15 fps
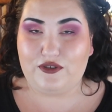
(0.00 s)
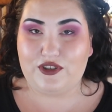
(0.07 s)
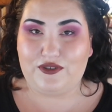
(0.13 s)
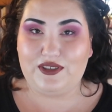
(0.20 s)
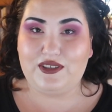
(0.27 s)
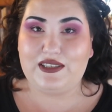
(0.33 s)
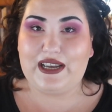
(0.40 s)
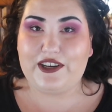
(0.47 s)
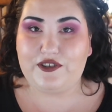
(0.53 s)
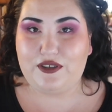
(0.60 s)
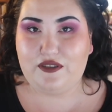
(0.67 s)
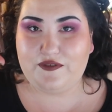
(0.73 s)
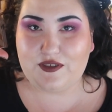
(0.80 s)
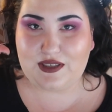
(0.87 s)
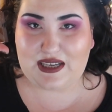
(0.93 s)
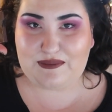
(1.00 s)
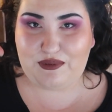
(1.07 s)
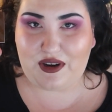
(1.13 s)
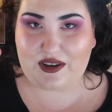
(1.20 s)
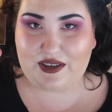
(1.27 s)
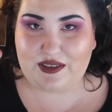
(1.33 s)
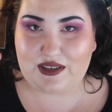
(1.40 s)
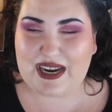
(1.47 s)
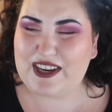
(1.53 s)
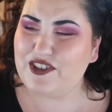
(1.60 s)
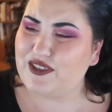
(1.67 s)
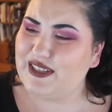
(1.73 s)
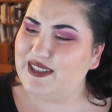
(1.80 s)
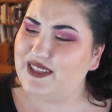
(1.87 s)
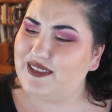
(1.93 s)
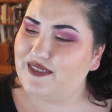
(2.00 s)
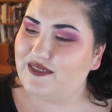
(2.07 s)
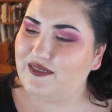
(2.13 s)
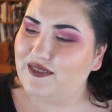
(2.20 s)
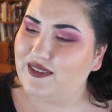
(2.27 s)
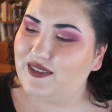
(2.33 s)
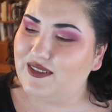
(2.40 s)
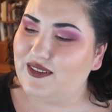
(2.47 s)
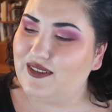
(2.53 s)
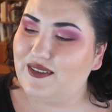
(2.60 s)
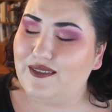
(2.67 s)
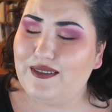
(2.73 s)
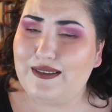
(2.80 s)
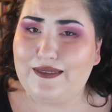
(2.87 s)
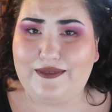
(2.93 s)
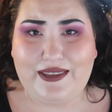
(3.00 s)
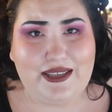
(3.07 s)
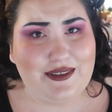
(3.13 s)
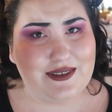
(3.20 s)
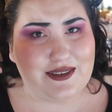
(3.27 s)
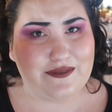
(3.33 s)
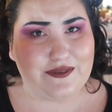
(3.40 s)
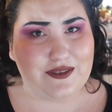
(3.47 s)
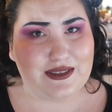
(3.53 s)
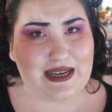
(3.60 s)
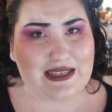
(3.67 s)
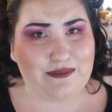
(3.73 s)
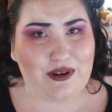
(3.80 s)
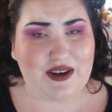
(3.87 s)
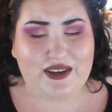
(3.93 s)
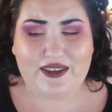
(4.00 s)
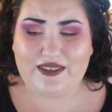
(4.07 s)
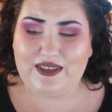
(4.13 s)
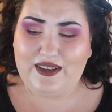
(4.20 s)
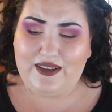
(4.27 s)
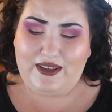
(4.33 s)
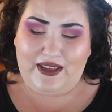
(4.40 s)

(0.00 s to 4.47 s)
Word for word: So this is actually the full-size product. Actually, is it? I think this is the full-size product.